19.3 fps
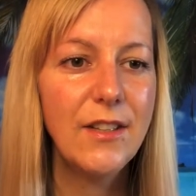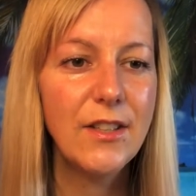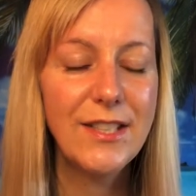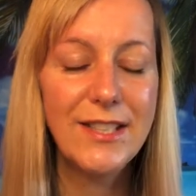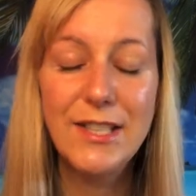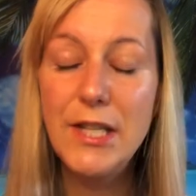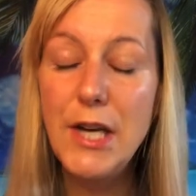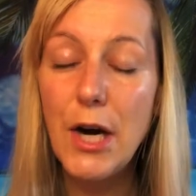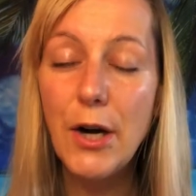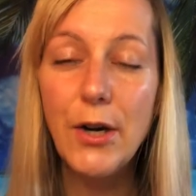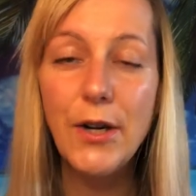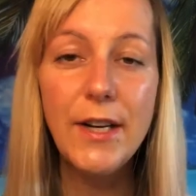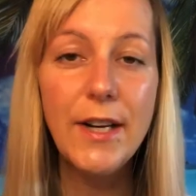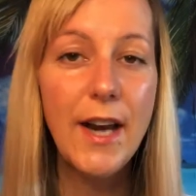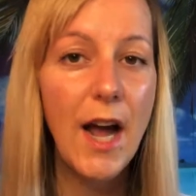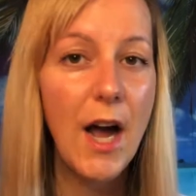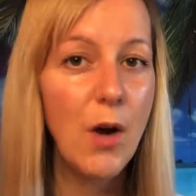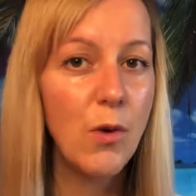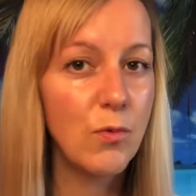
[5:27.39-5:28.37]

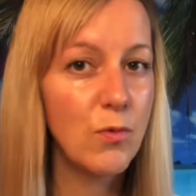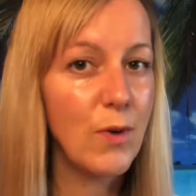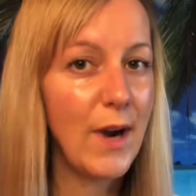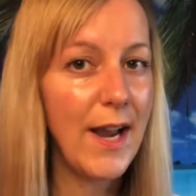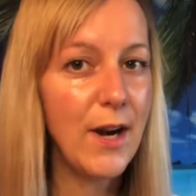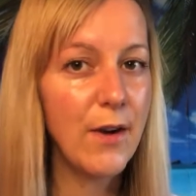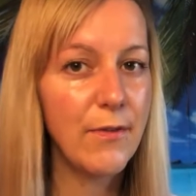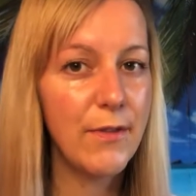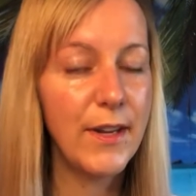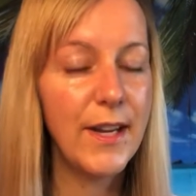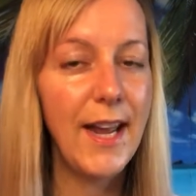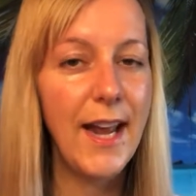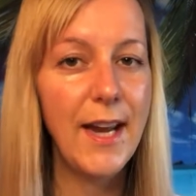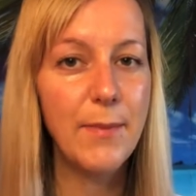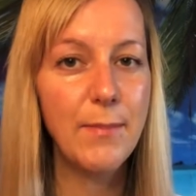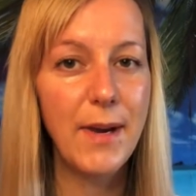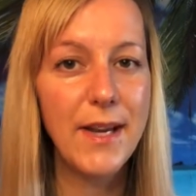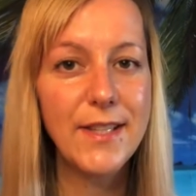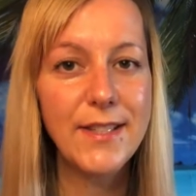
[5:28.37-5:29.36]
started out right off the
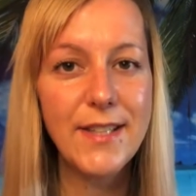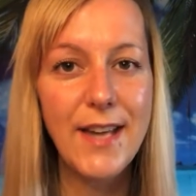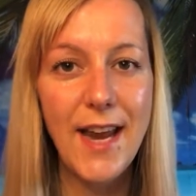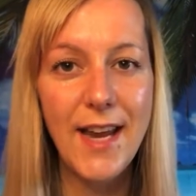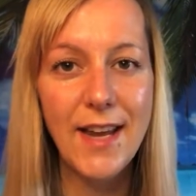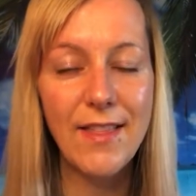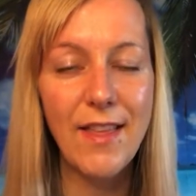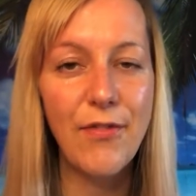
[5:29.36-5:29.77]
gate by saying